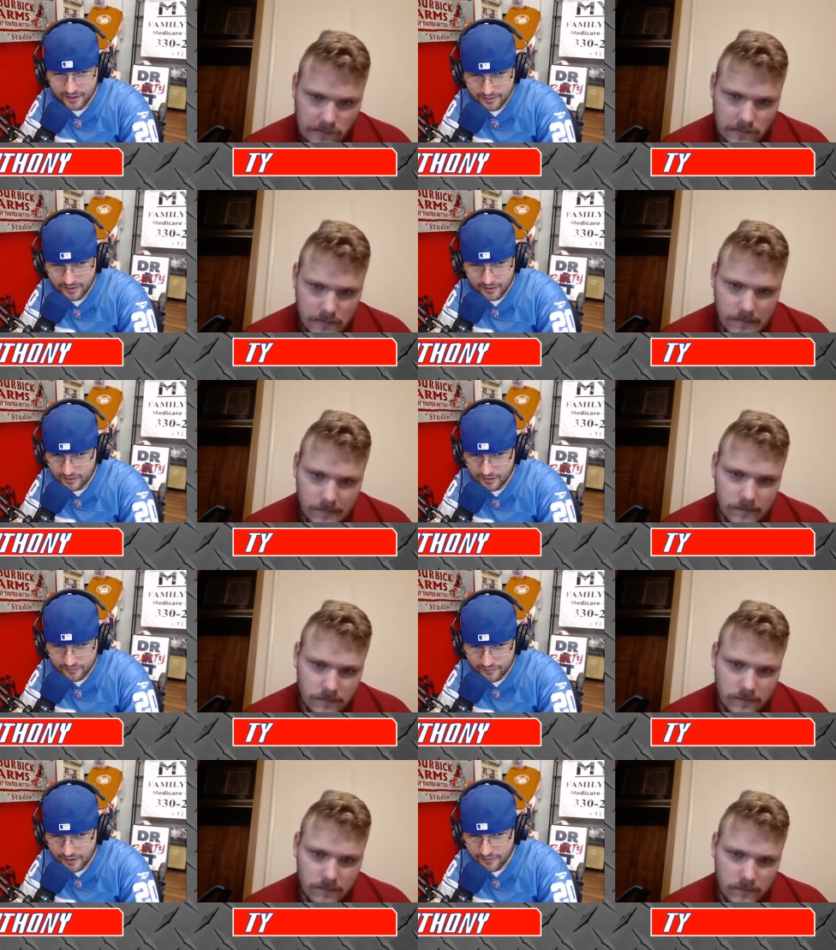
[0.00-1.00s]
Speaker 1: they're they've
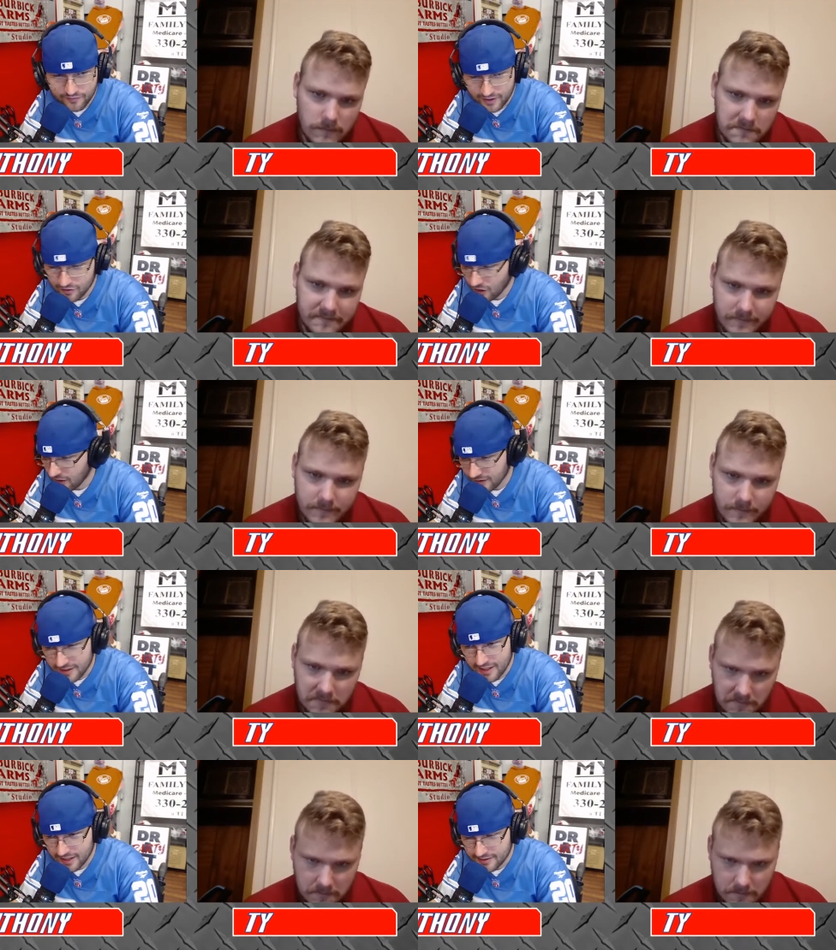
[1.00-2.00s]
they've fixed all their
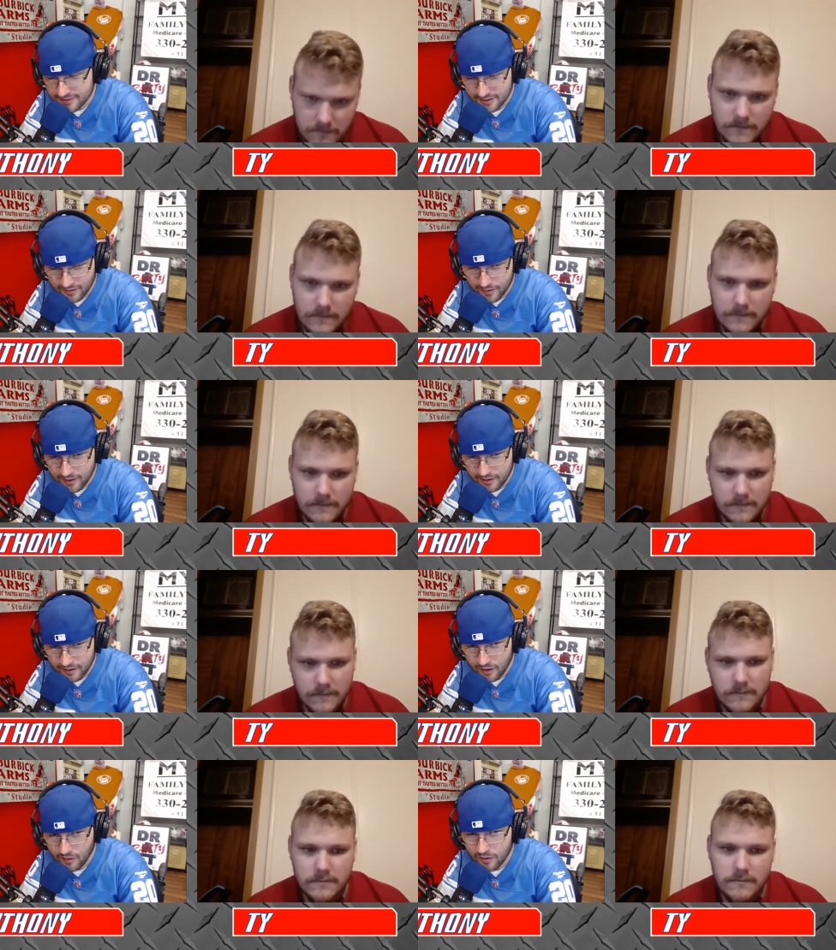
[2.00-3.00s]
kinks and they're ready to
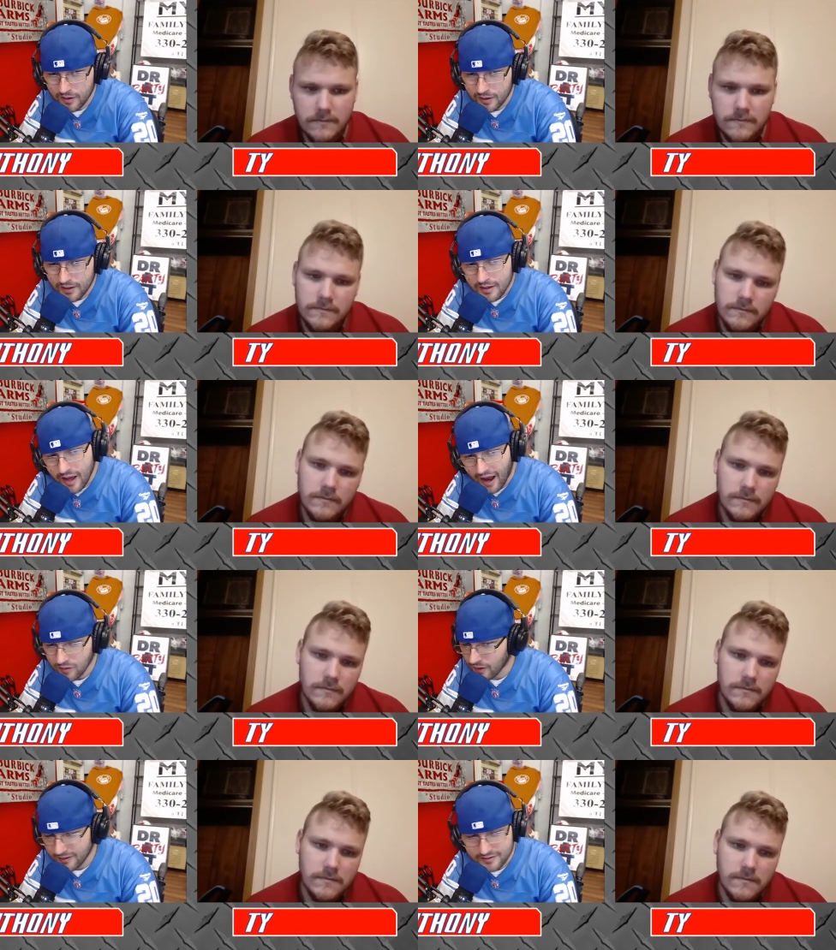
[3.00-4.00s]
go. I'd
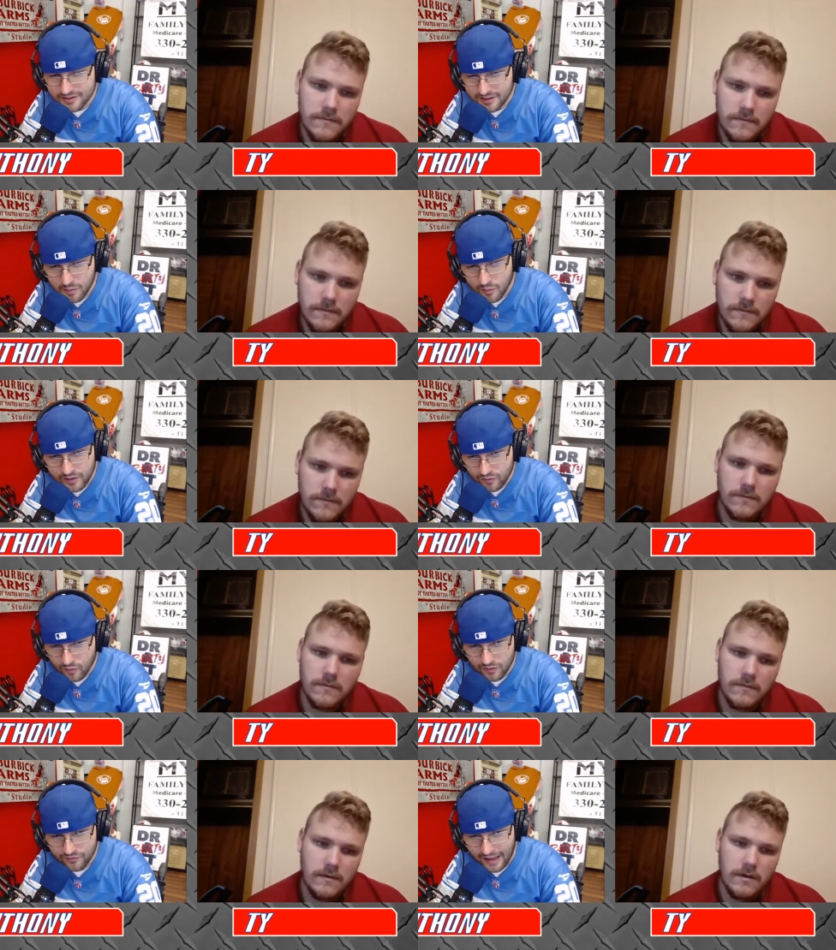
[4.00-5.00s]
rather see them in week four or
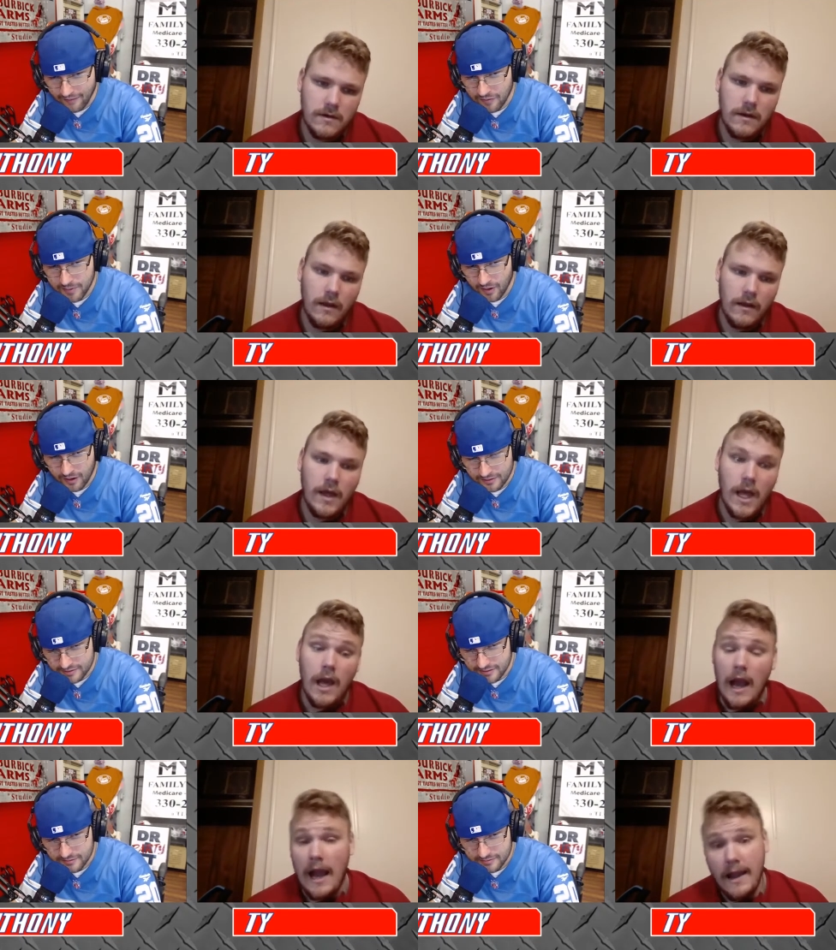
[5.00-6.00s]
five, to be honest.
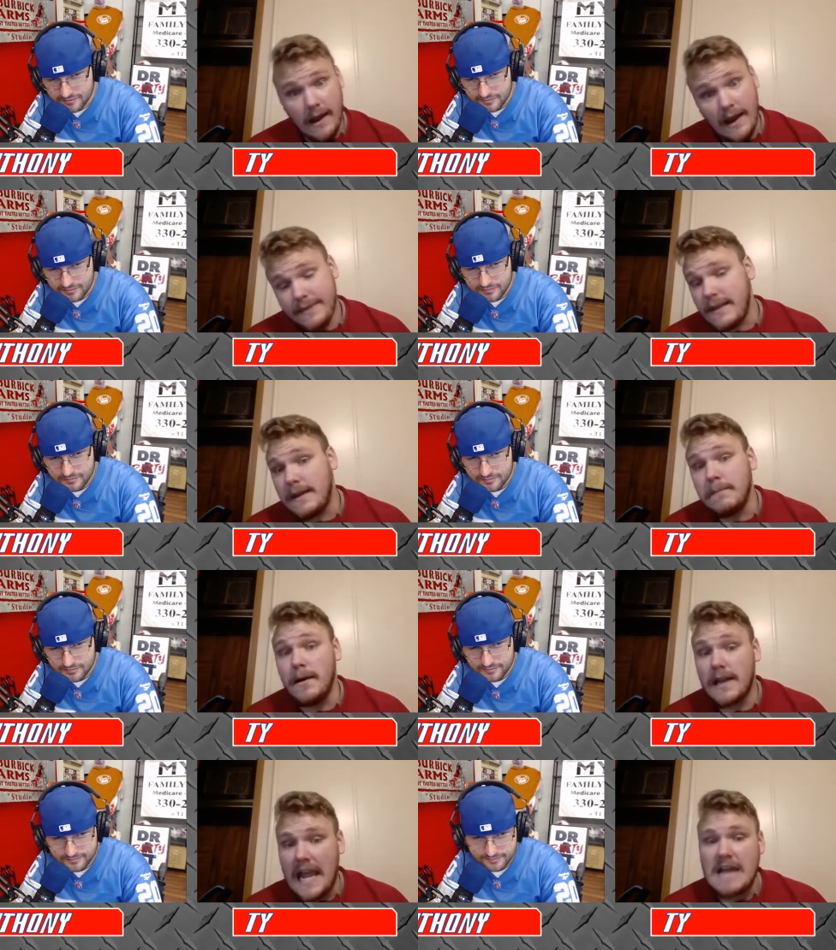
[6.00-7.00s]
Speaker 2: I, I think
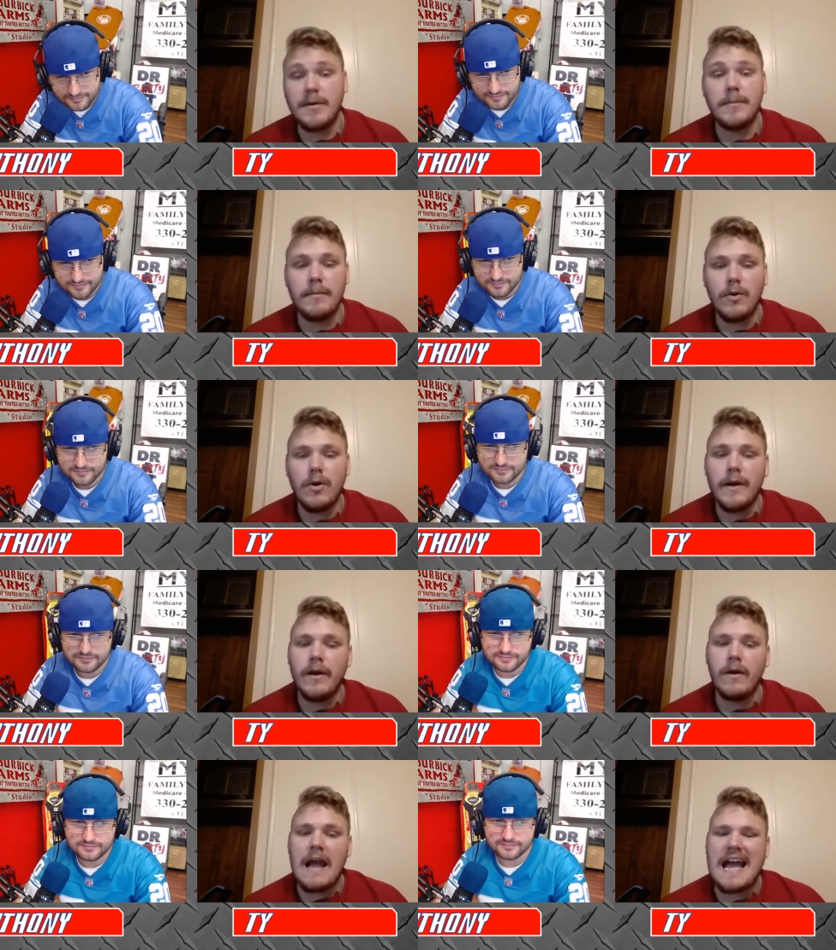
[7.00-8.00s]
Mo- Campbell
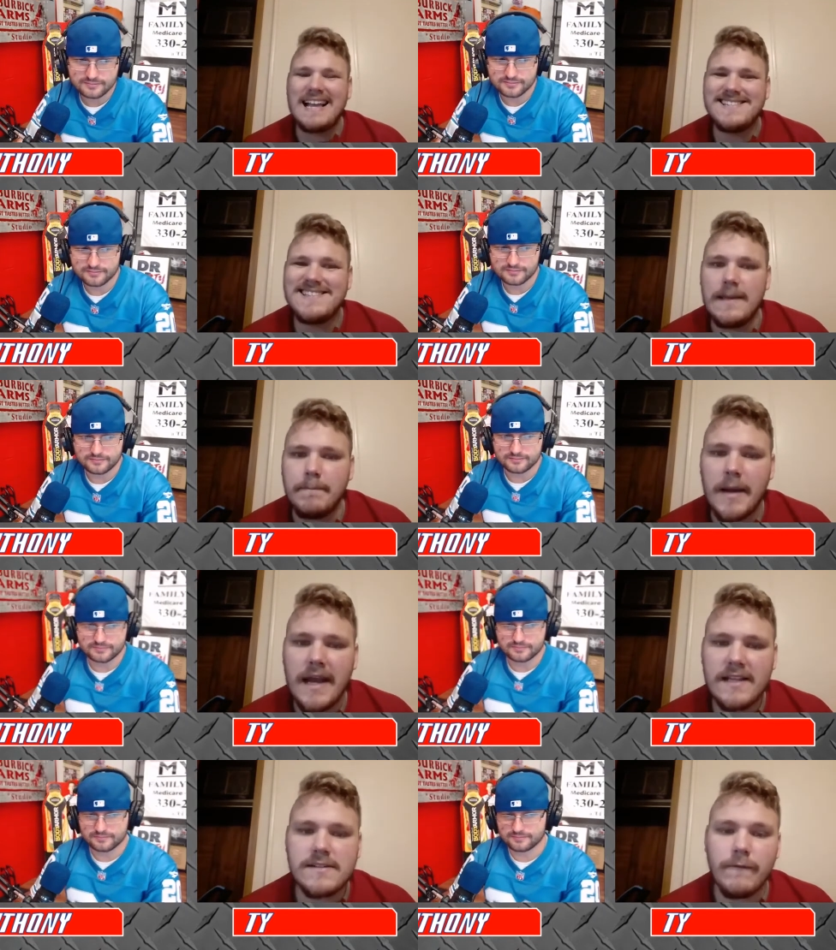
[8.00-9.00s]
Memorial has the
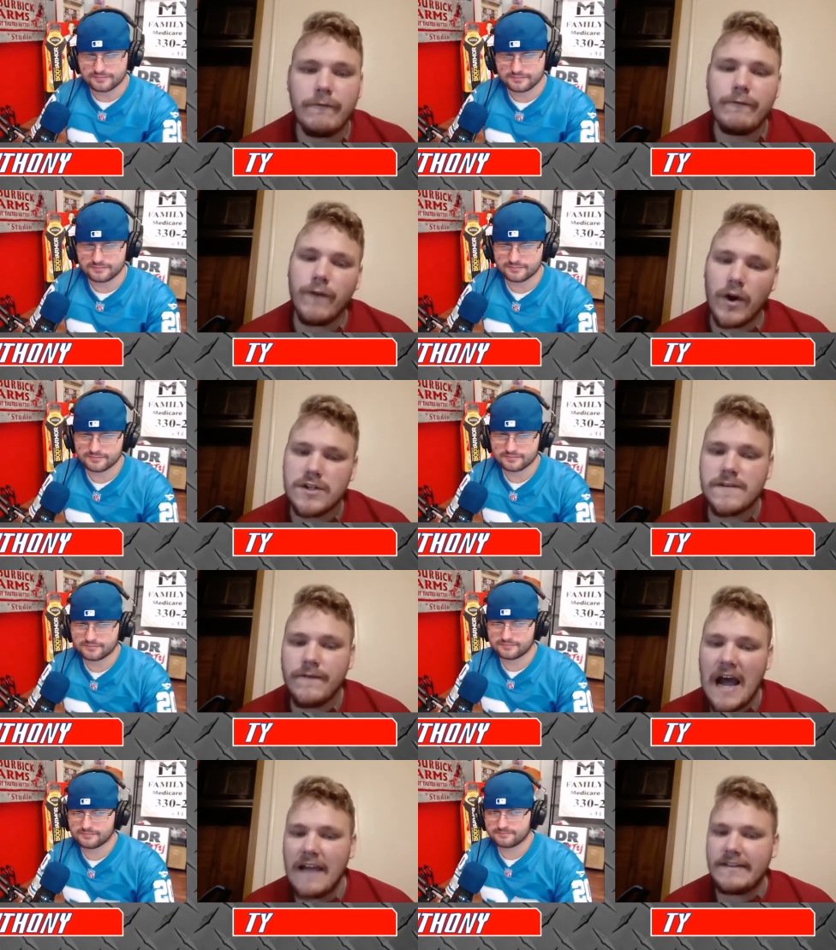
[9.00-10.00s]
best first
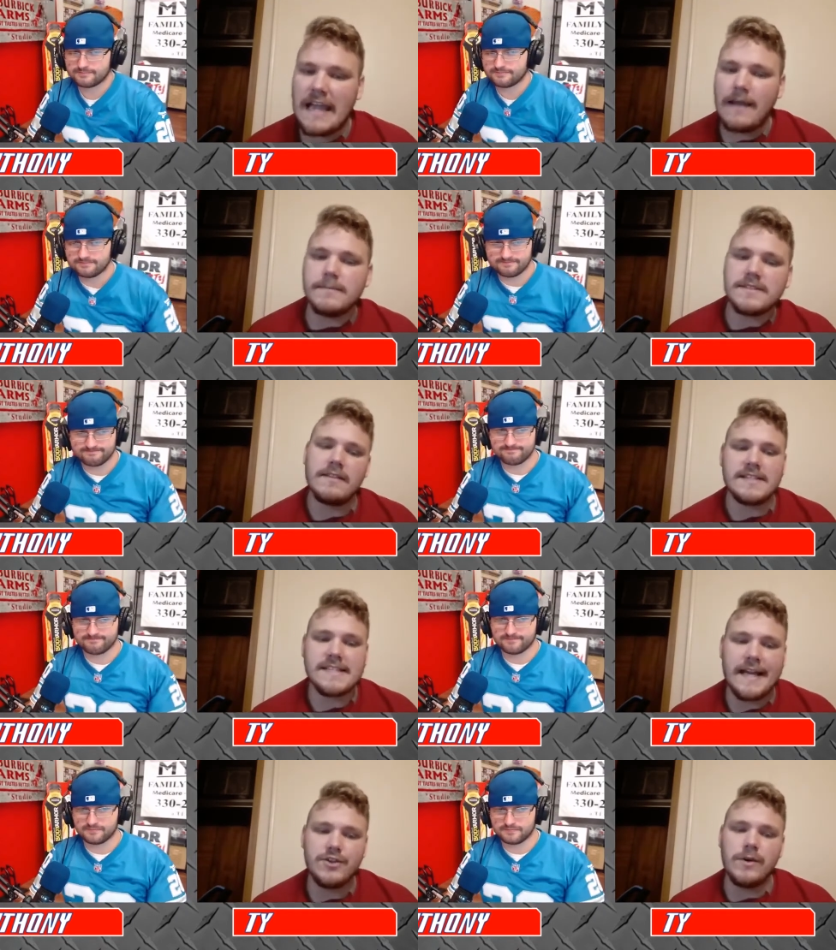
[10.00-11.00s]
five games of the
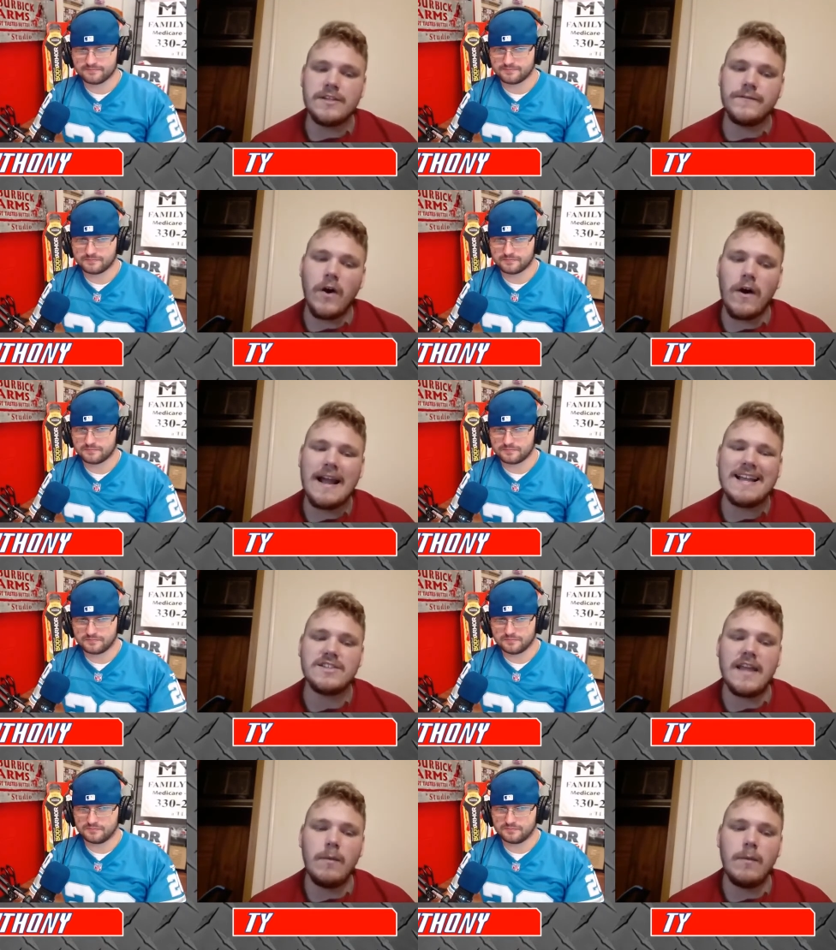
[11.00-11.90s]
schedule as far as